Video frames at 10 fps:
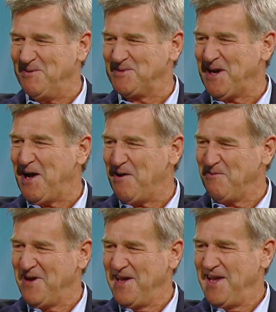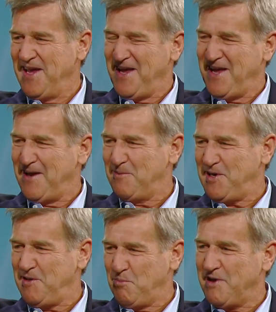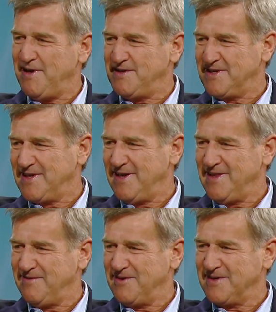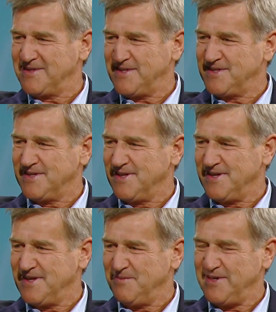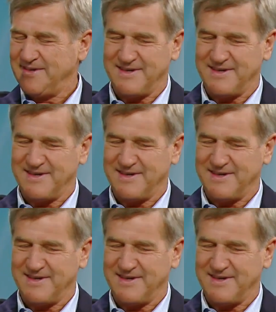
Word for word: world by himself. Yeah. Uh, but he plays at that level consistently. I